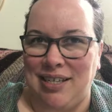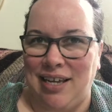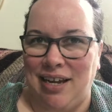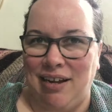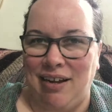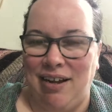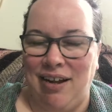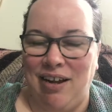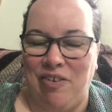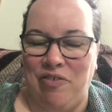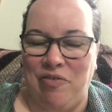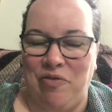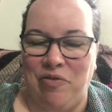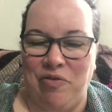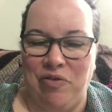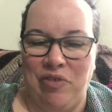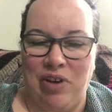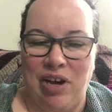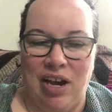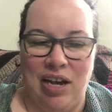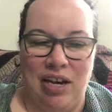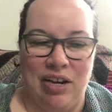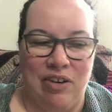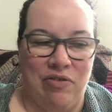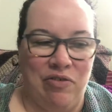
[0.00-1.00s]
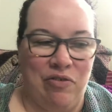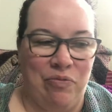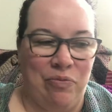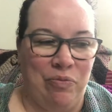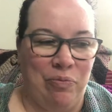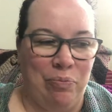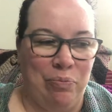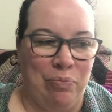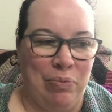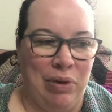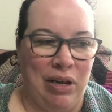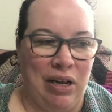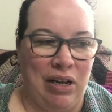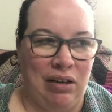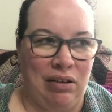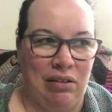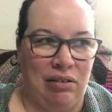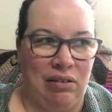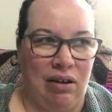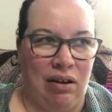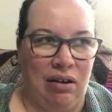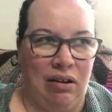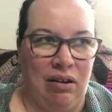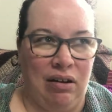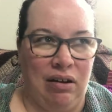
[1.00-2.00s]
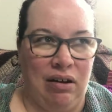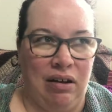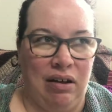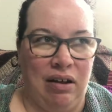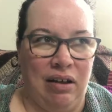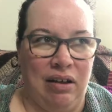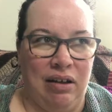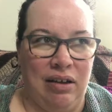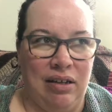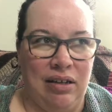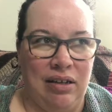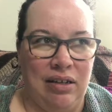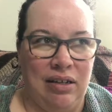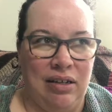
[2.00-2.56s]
that have kind of been long